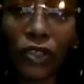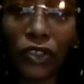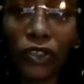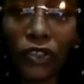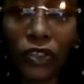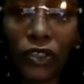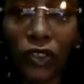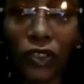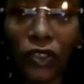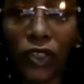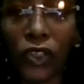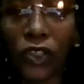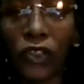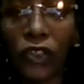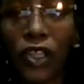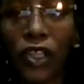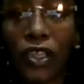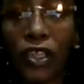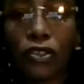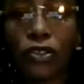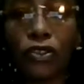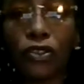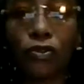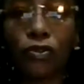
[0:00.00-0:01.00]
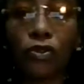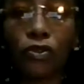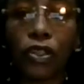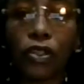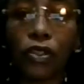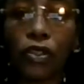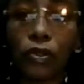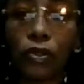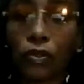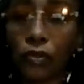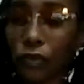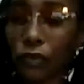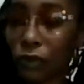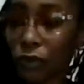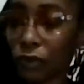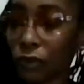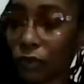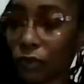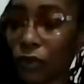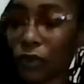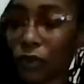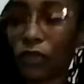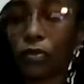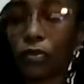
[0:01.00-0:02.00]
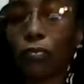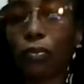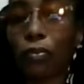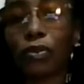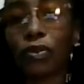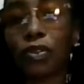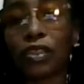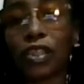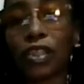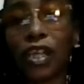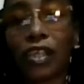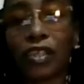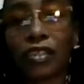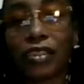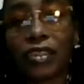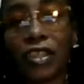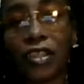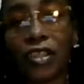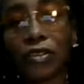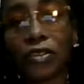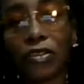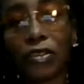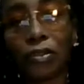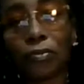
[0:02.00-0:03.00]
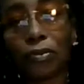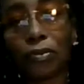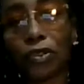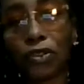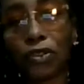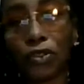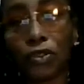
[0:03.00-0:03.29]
They're not doing what the Most High telling them to do.